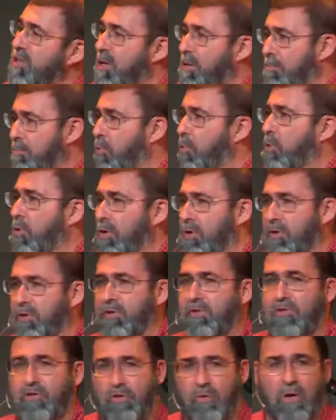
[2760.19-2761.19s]

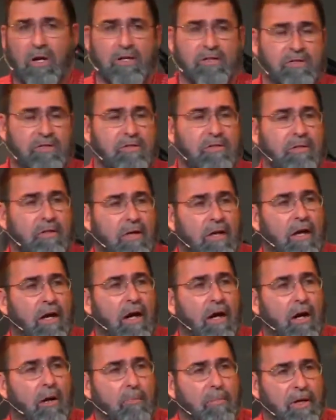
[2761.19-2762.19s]
important to us
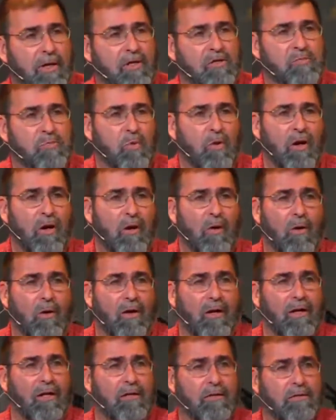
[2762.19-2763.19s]
our biggest
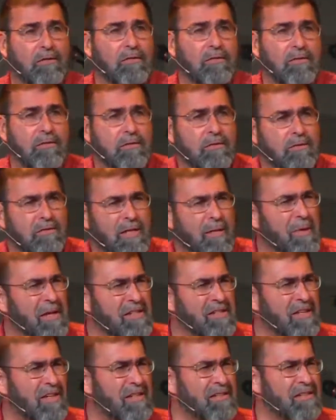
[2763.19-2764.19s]
priority. Does that
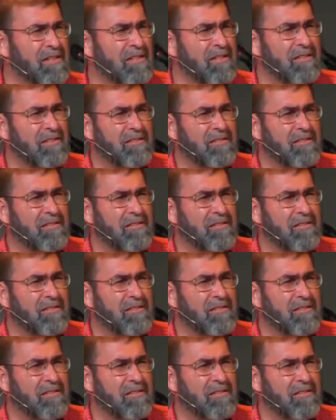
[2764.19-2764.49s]
make sense?